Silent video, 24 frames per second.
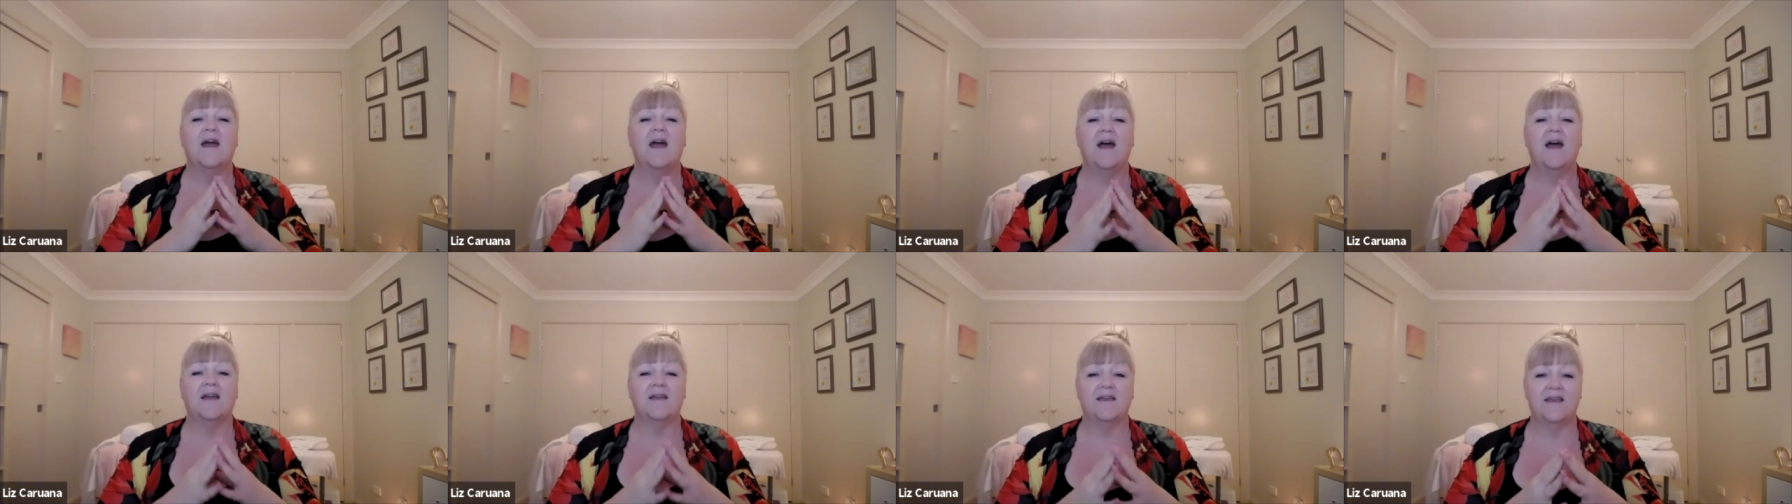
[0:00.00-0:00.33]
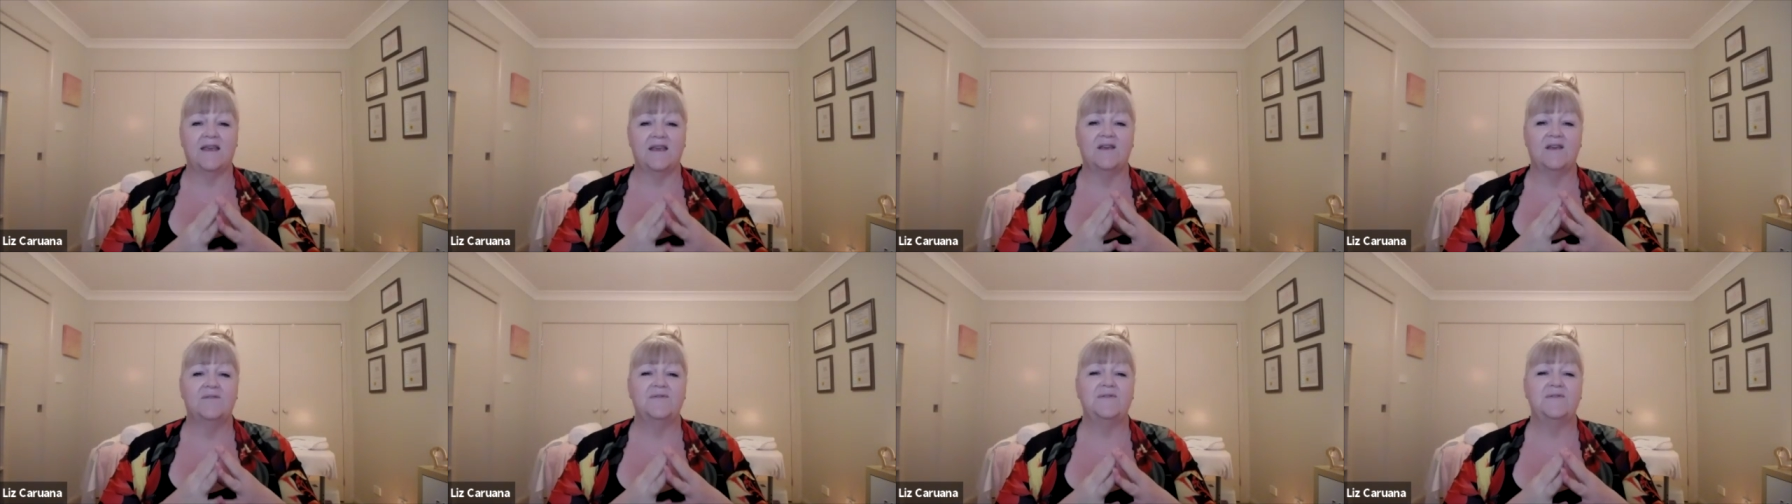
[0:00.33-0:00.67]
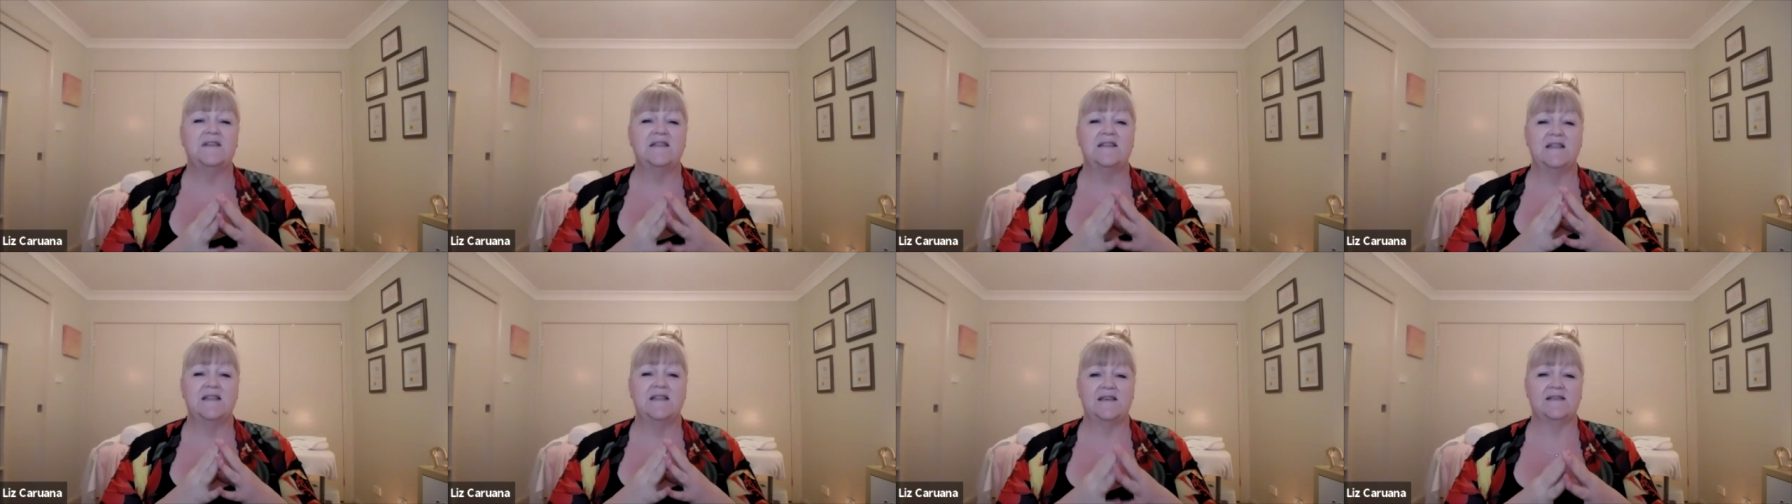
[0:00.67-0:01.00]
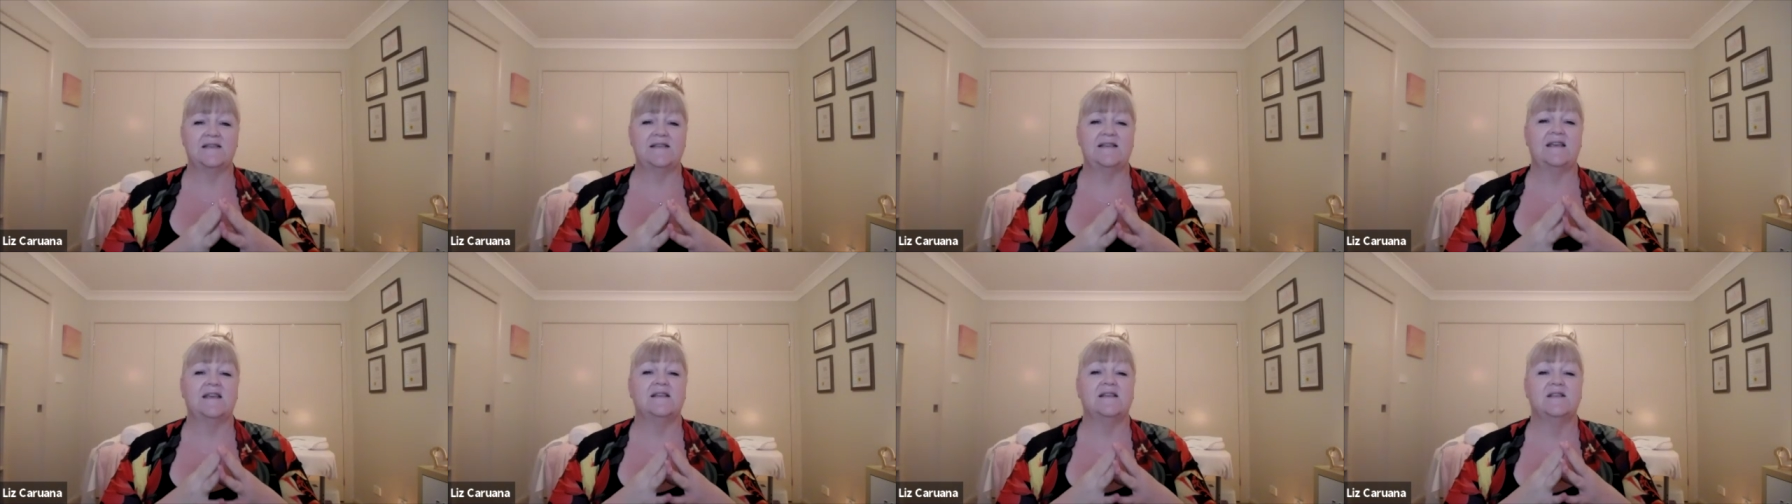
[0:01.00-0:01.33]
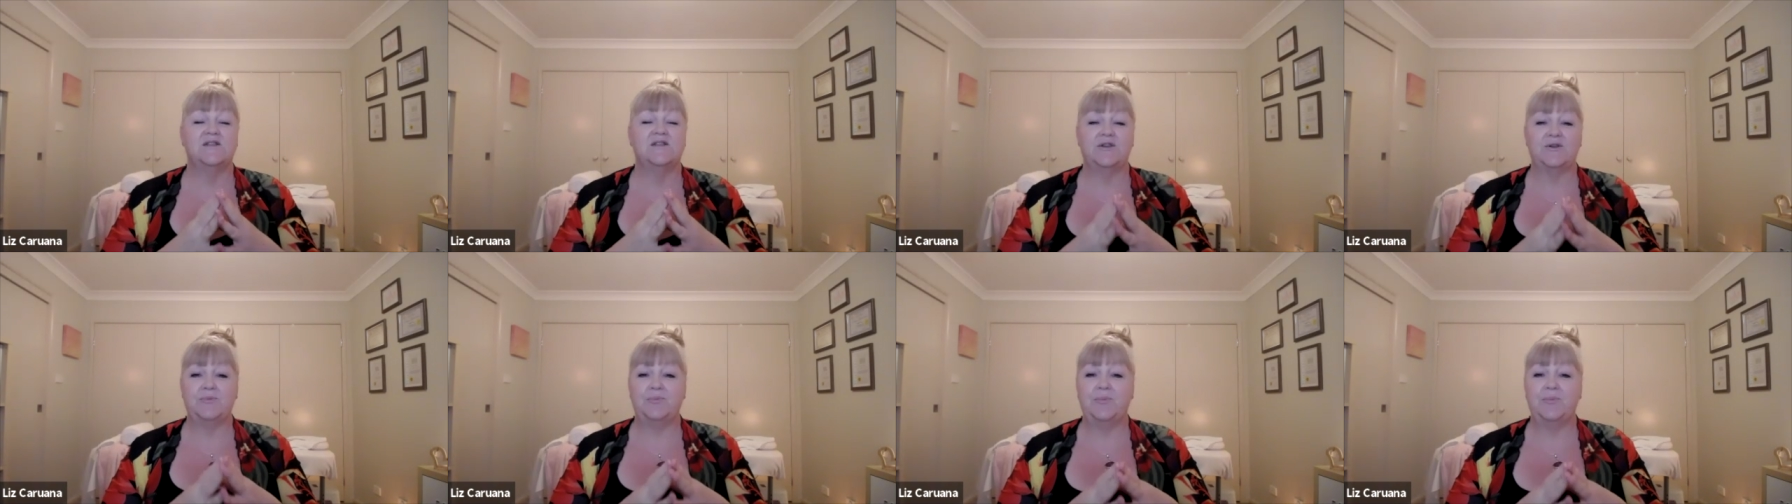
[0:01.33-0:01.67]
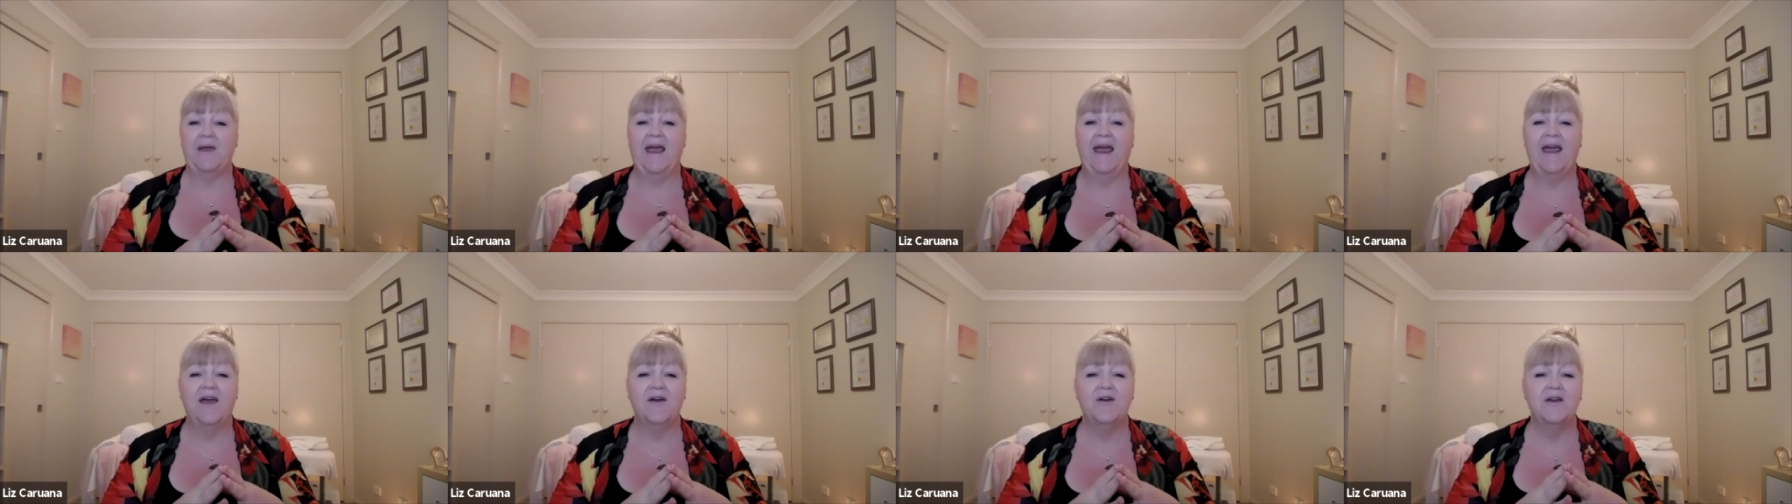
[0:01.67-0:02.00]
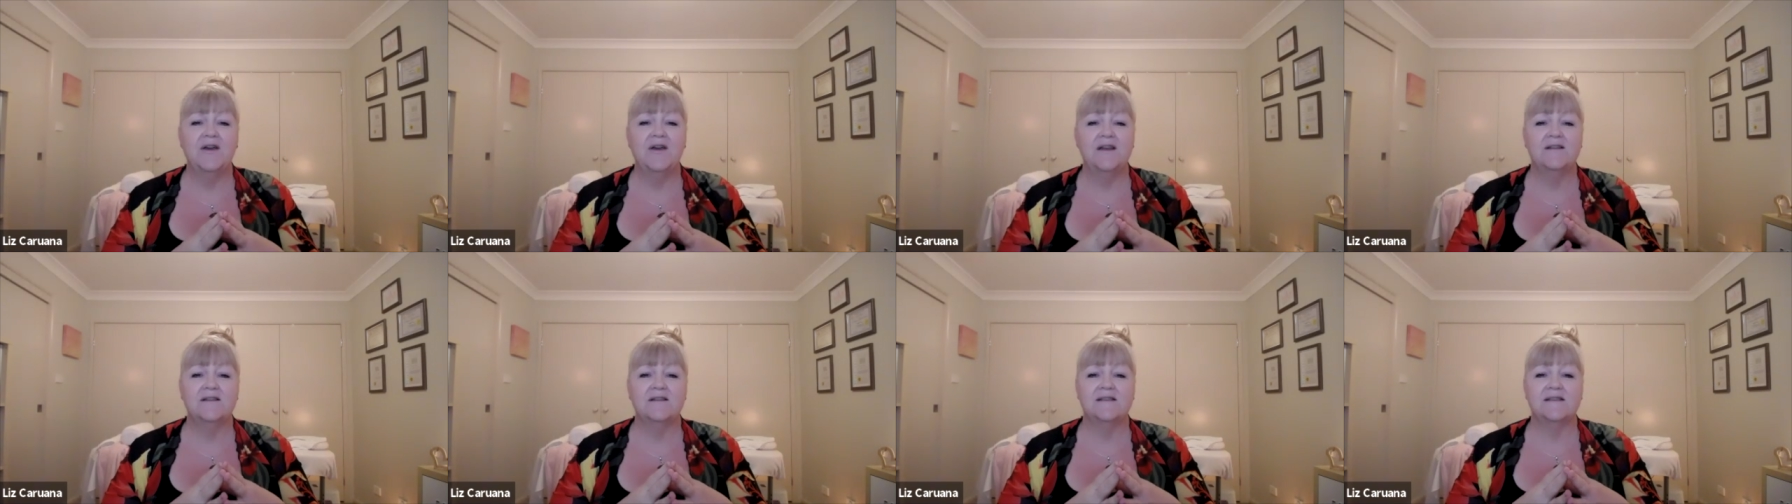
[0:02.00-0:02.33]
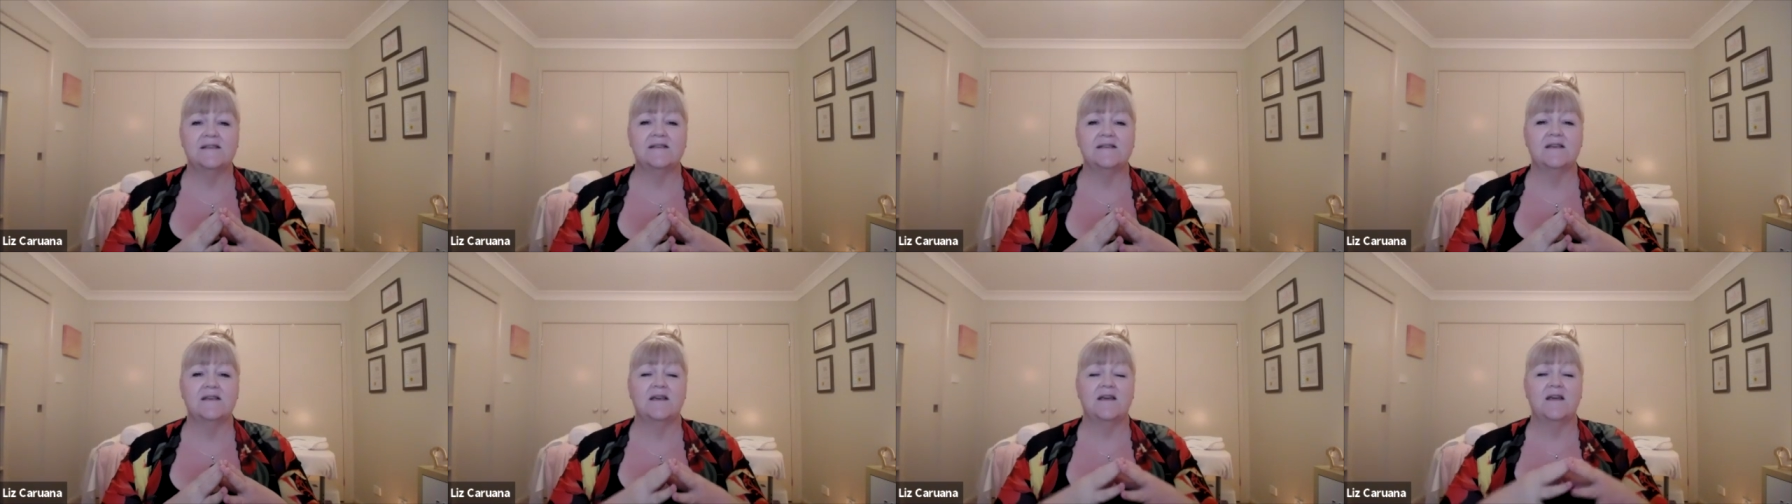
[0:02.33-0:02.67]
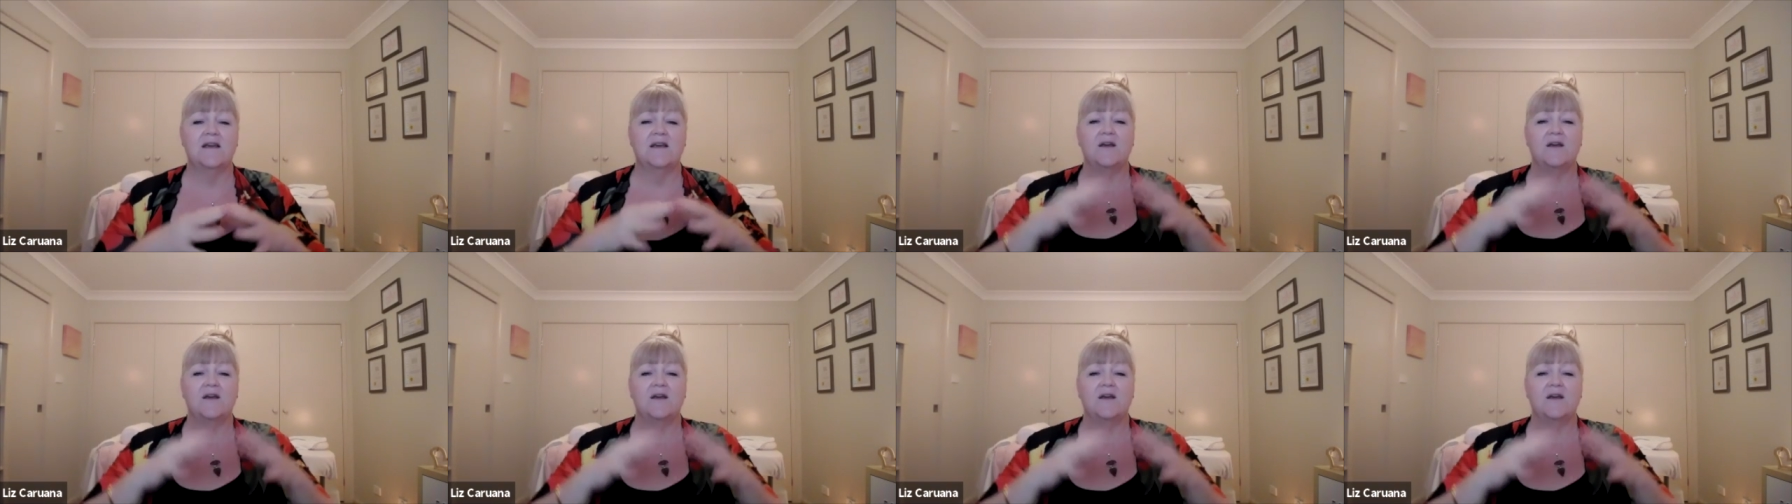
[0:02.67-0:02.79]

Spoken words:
a gift this is to parents.